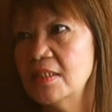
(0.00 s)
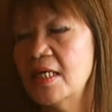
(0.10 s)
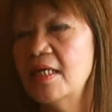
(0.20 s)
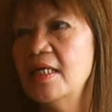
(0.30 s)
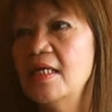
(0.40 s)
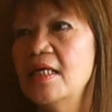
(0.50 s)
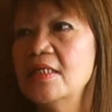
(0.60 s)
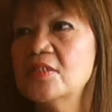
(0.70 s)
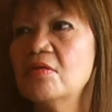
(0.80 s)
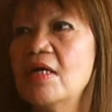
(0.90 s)
Okay,
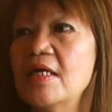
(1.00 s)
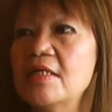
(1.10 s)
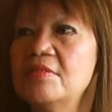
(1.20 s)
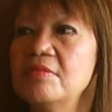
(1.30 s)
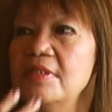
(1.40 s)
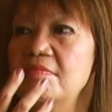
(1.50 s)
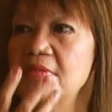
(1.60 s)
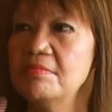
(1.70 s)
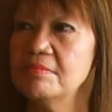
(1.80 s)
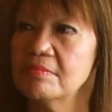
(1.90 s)
so I had to leave
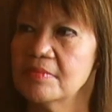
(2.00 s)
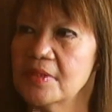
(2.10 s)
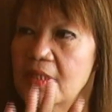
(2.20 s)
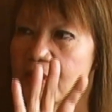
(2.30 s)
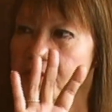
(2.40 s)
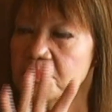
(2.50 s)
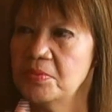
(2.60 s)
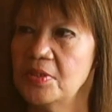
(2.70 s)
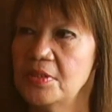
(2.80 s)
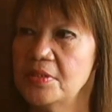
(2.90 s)
it. I had to
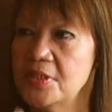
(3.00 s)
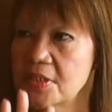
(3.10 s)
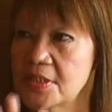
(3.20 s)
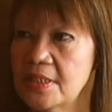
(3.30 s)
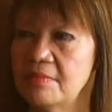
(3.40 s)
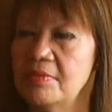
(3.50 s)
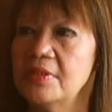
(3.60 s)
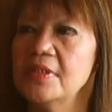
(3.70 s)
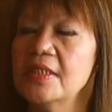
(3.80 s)
put it, just save it,